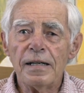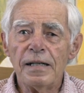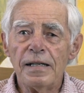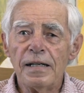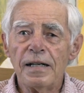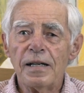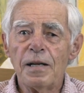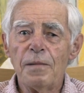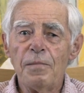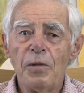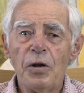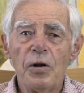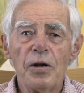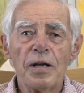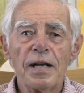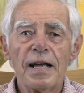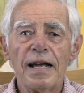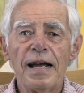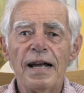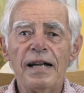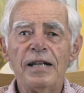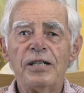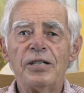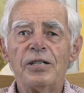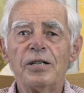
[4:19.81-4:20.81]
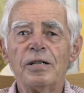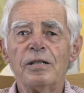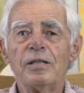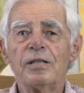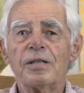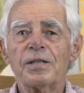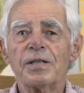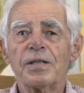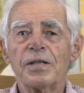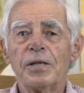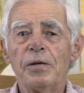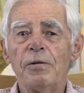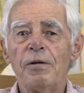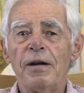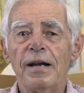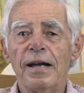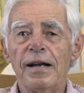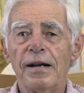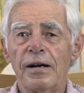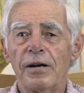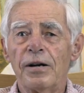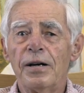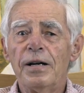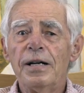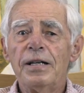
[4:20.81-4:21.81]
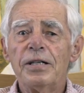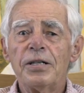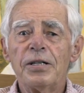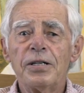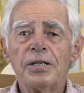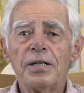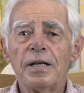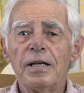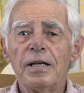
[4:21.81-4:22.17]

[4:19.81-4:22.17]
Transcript: in communications through Eruch